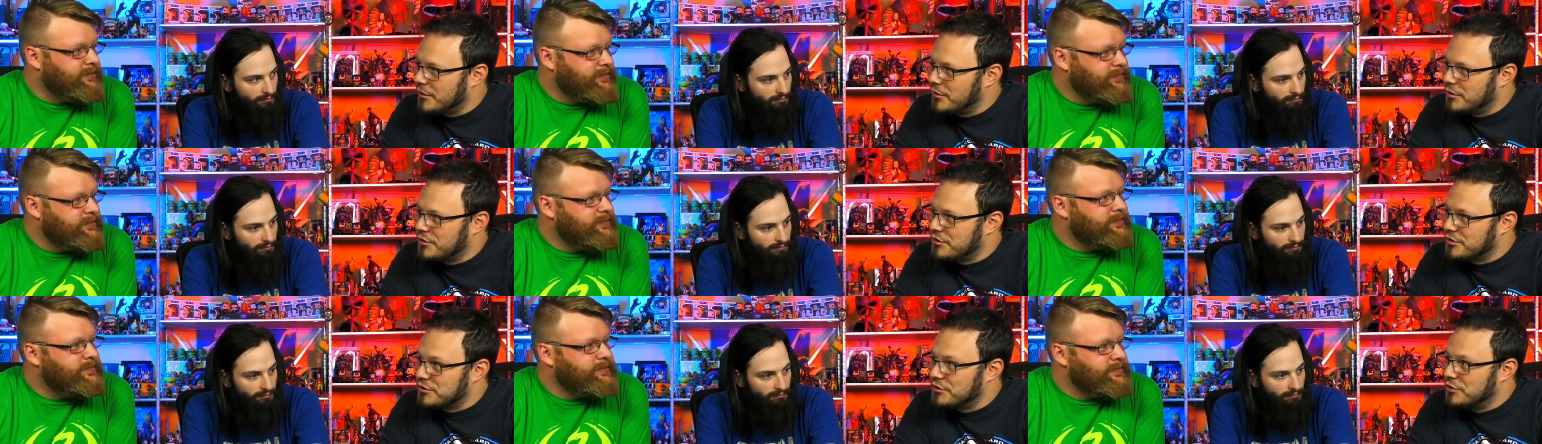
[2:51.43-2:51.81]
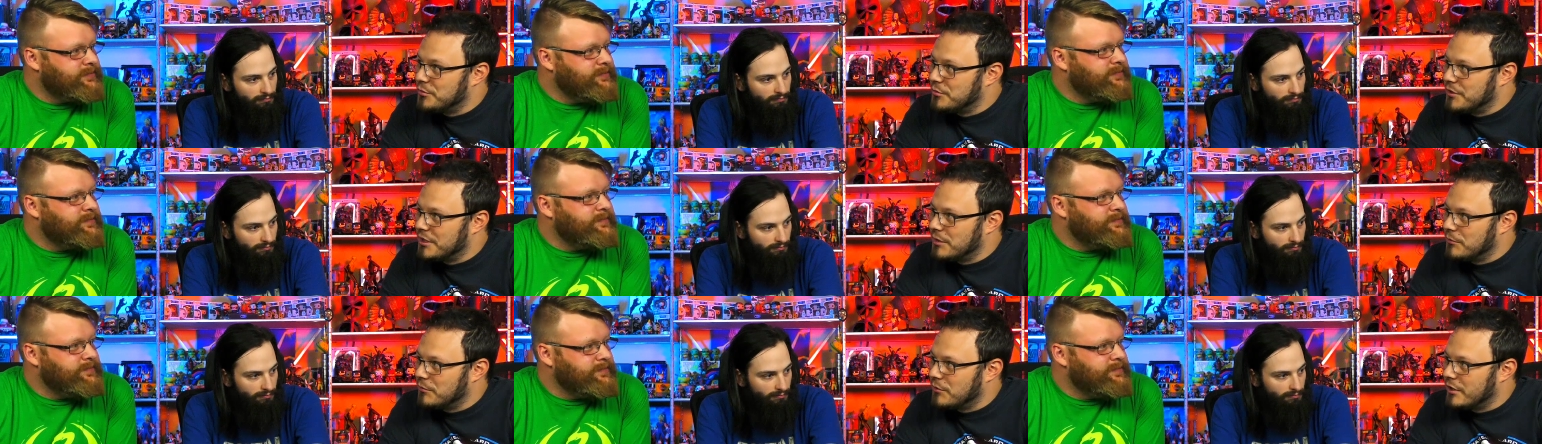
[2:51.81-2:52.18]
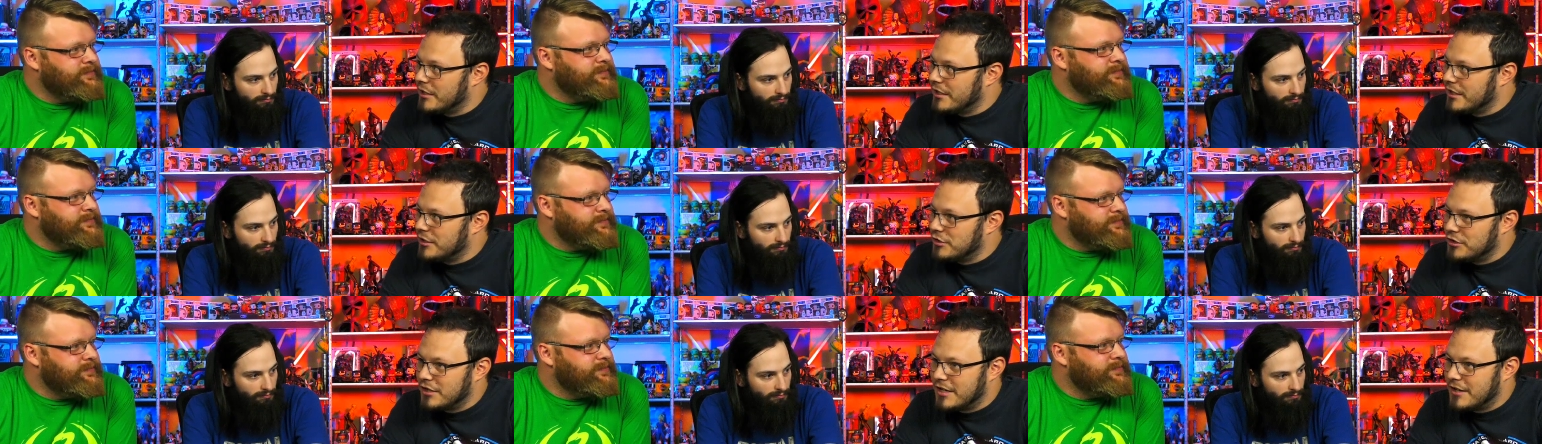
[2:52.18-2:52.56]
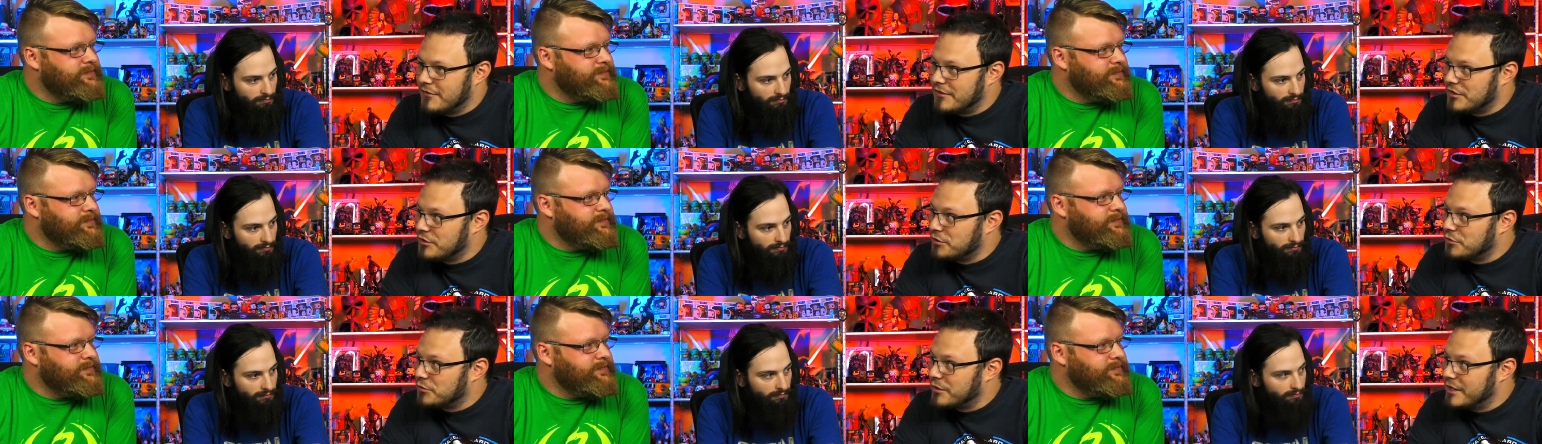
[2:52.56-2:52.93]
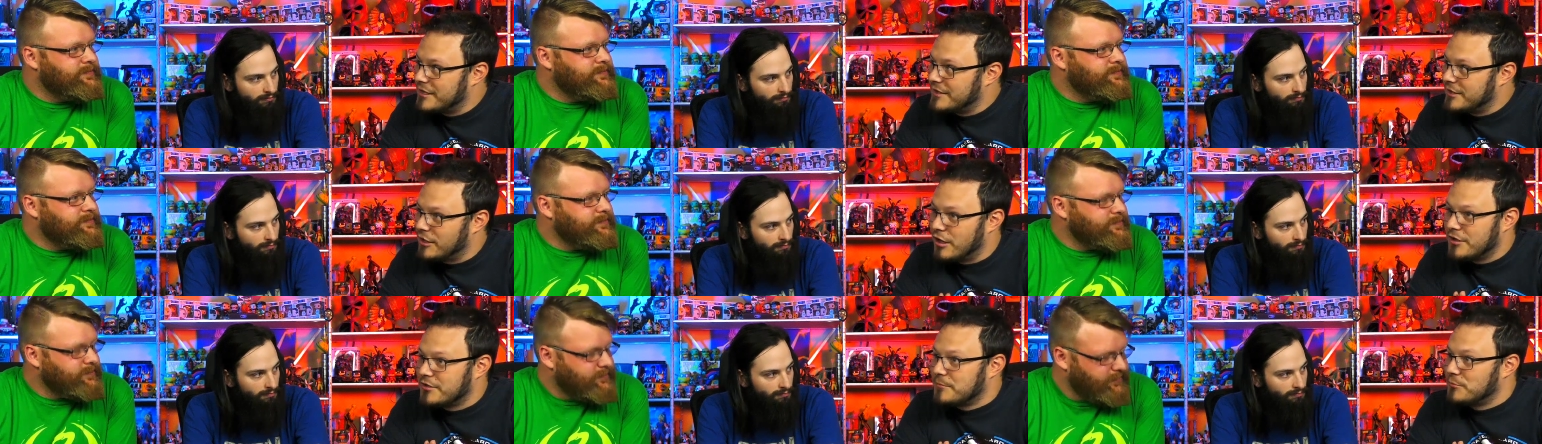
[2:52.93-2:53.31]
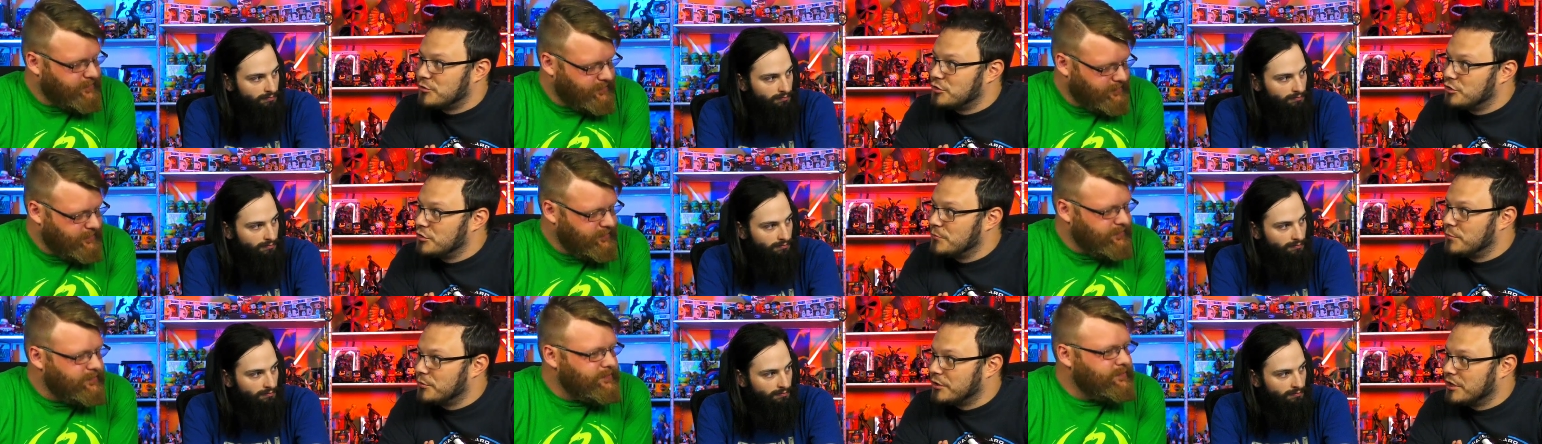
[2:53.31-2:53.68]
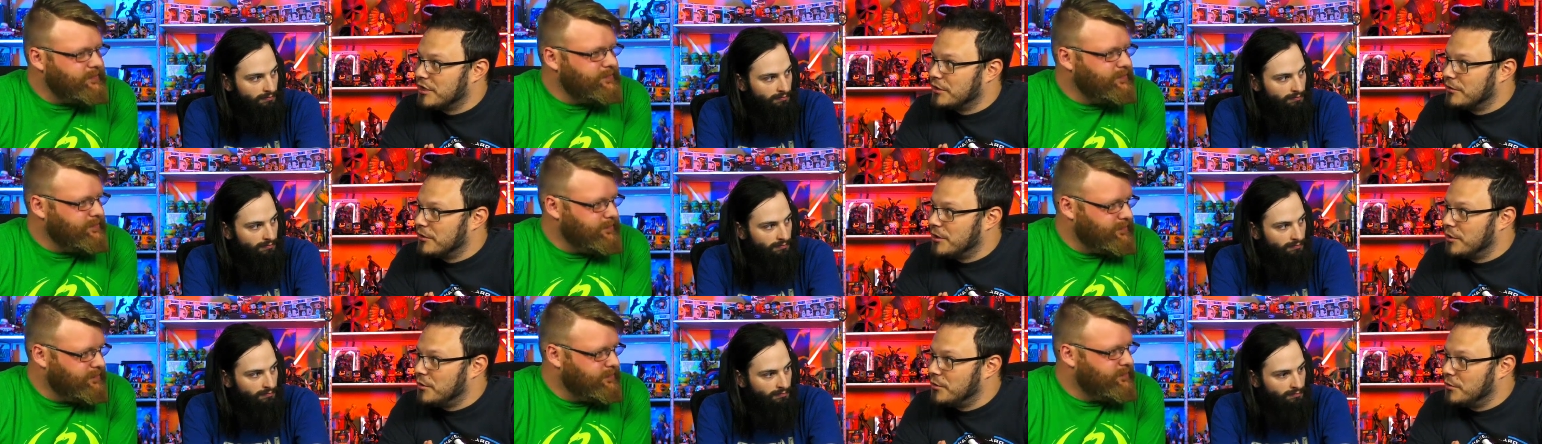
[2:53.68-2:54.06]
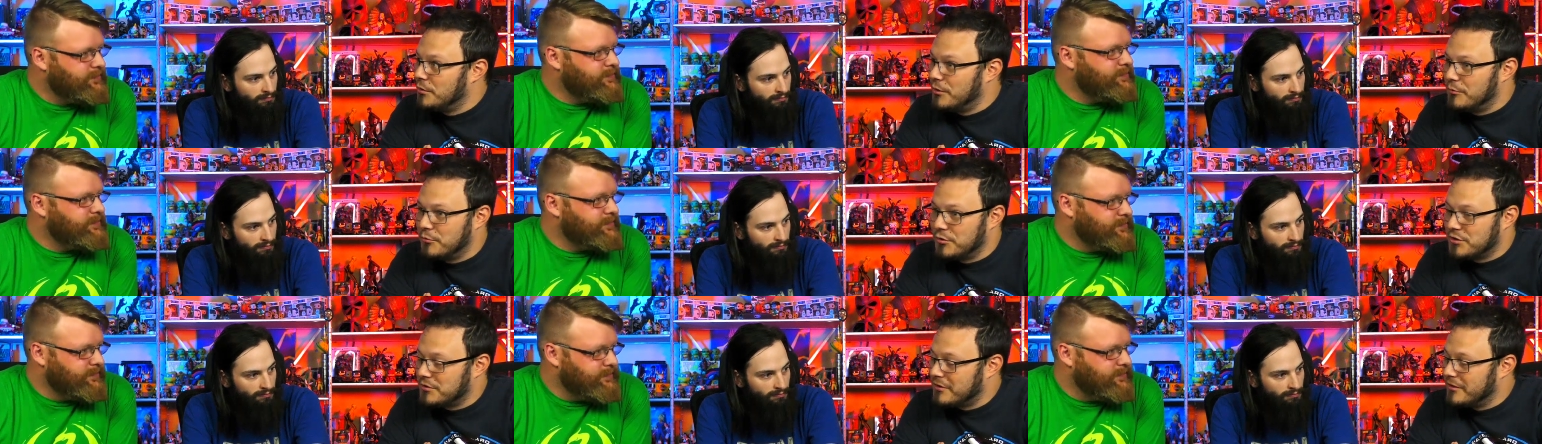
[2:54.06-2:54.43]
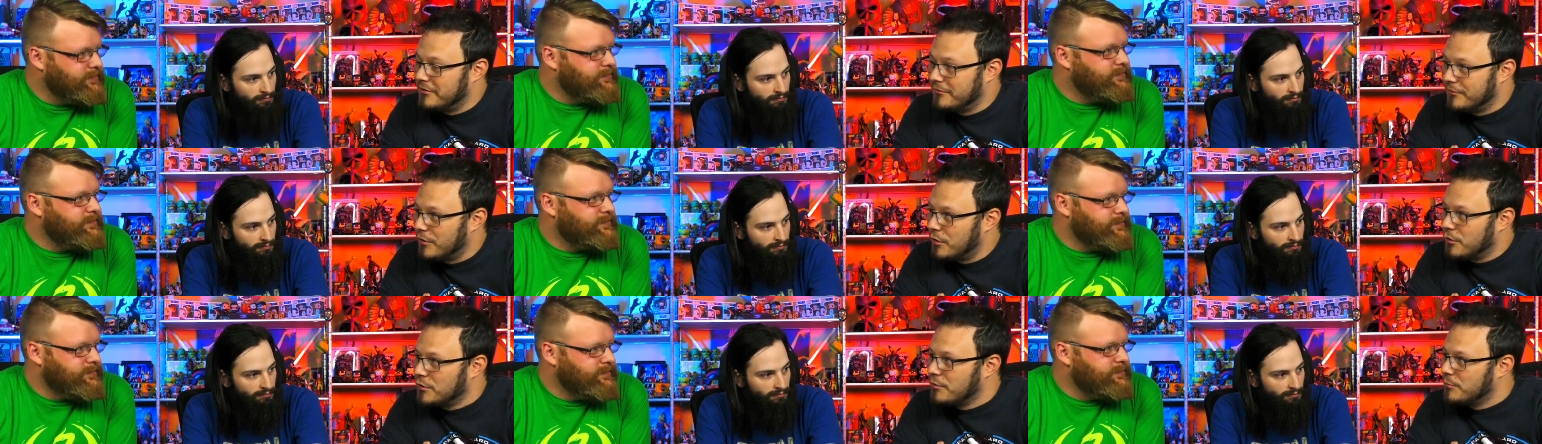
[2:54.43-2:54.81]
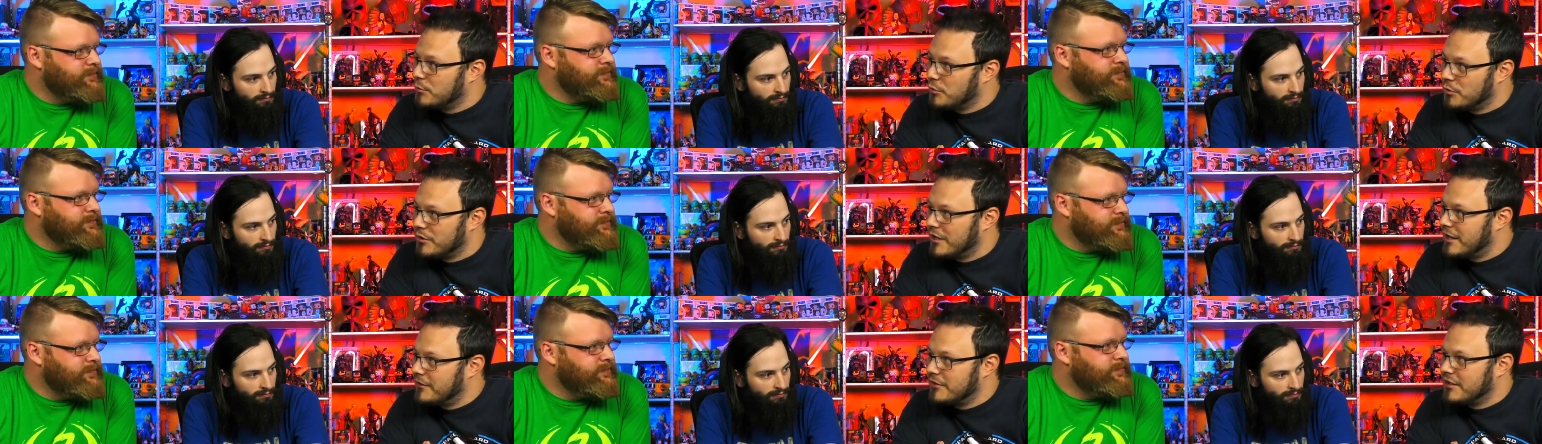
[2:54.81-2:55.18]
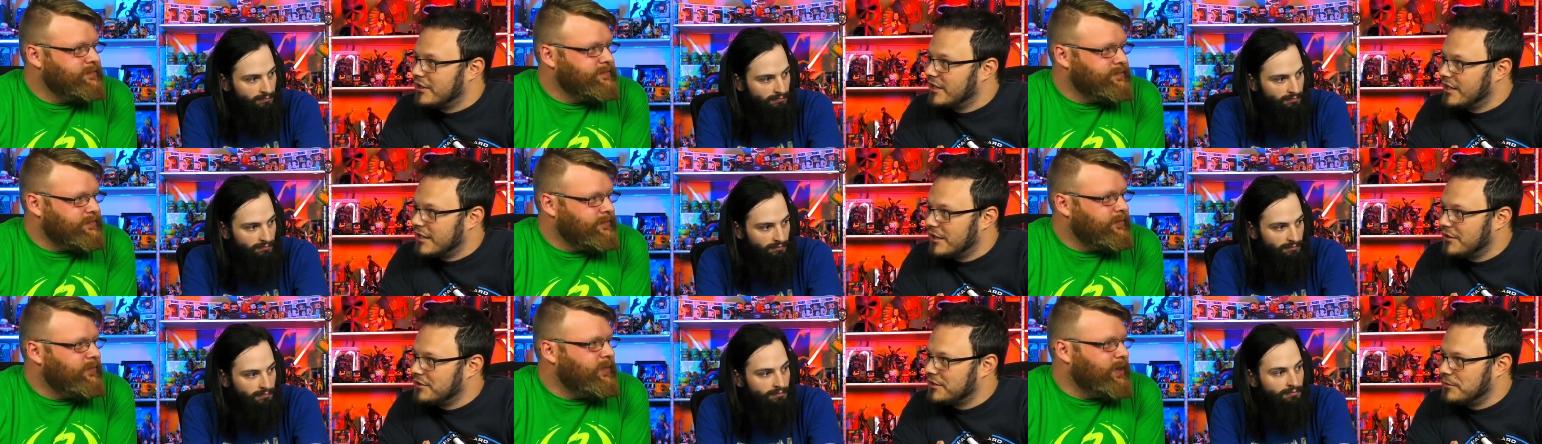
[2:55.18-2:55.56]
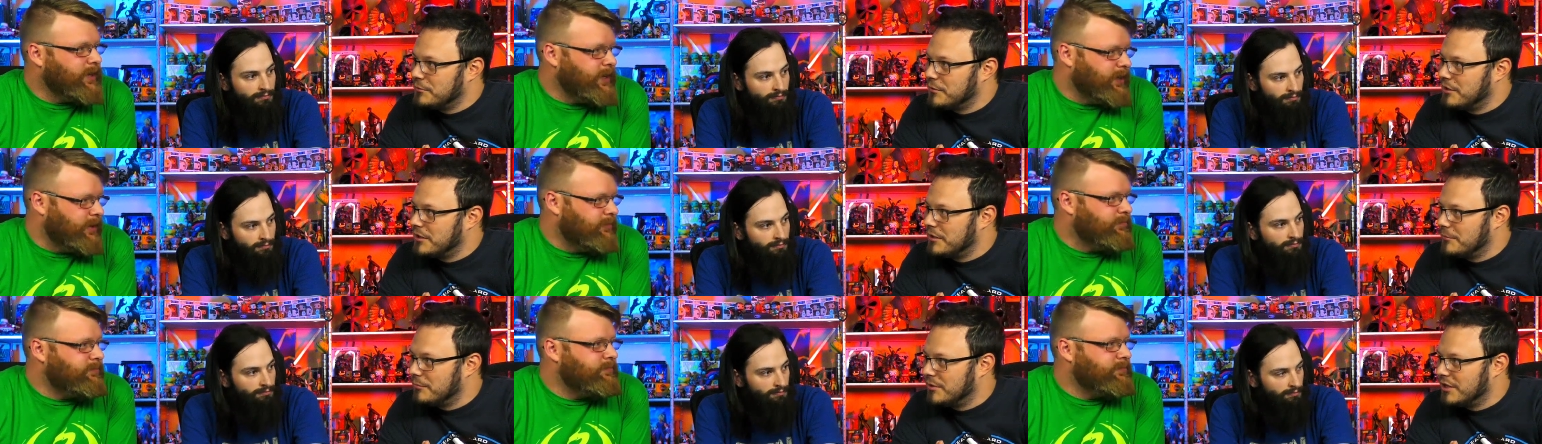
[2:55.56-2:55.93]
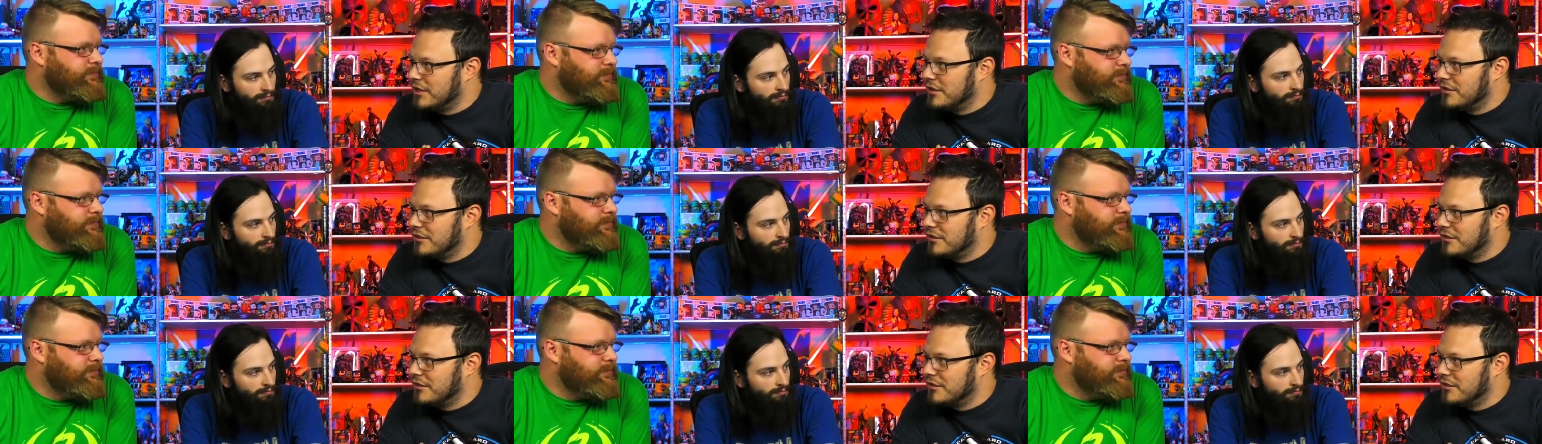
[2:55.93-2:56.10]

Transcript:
Speaker 1: who could just do what he wanted. And you would have this crazy awesome superhero who was invulnerable and everything else he wanted yeah. to be.